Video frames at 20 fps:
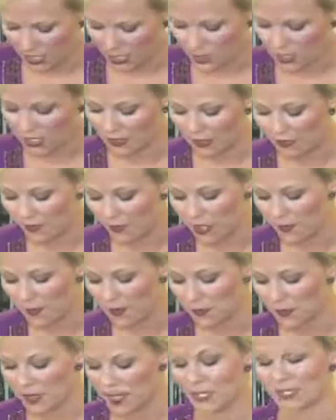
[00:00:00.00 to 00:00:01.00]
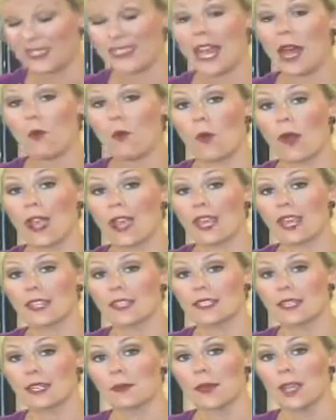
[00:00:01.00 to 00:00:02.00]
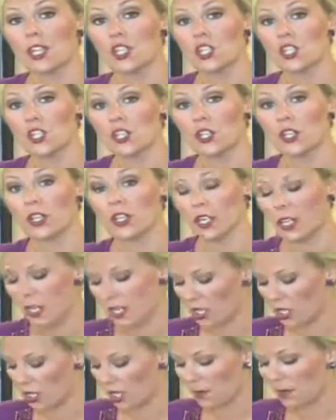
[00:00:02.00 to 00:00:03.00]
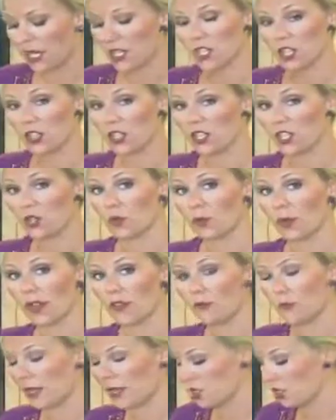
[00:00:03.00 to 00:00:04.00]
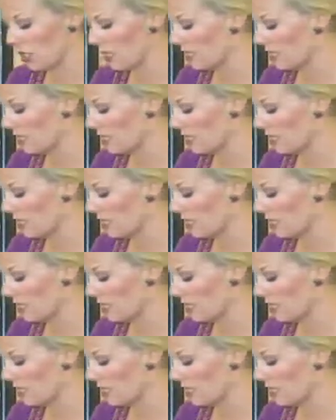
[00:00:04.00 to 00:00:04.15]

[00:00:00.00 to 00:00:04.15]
usually flip it because that way it's going to make sure that your puff pastry